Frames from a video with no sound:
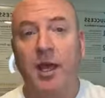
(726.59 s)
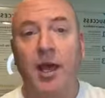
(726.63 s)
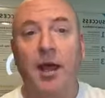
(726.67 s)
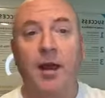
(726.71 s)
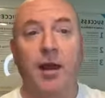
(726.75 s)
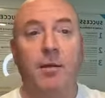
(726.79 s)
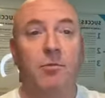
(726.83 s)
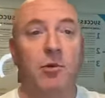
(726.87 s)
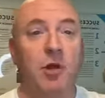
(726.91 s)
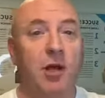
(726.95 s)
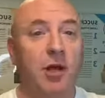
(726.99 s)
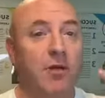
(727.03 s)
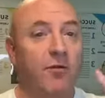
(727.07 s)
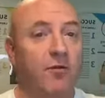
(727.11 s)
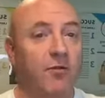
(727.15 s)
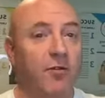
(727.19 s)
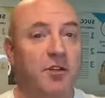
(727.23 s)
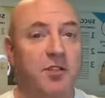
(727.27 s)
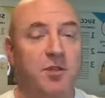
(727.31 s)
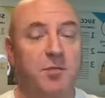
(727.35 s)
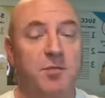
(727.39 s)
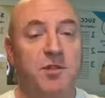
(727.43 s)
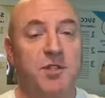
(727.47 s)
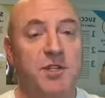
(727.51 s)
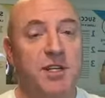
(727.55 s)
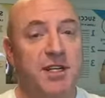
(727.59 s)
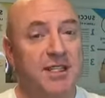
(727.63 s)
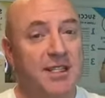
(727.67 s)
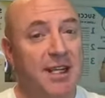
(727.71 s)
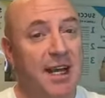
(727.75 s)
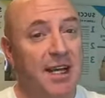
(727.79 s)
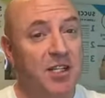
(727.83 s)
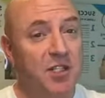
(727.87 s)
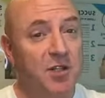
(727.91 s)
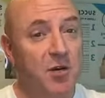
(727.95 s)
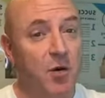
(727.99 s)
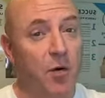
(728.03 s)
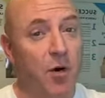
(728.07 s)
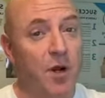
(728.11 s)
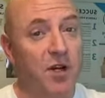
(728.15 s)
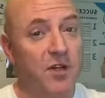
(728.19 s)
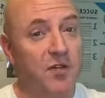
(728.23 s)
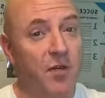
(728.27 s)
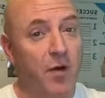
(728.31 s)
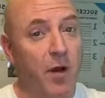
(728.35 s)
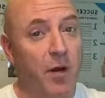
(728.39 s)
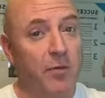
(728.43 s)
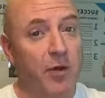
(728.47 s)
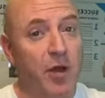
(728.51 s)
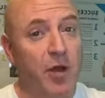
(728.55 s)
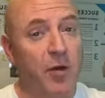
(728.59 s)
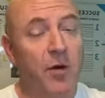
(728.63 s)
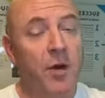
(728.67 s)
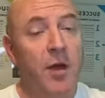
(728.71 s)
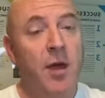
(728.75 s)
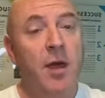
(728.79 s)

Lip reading: I'm looking for some success stories from you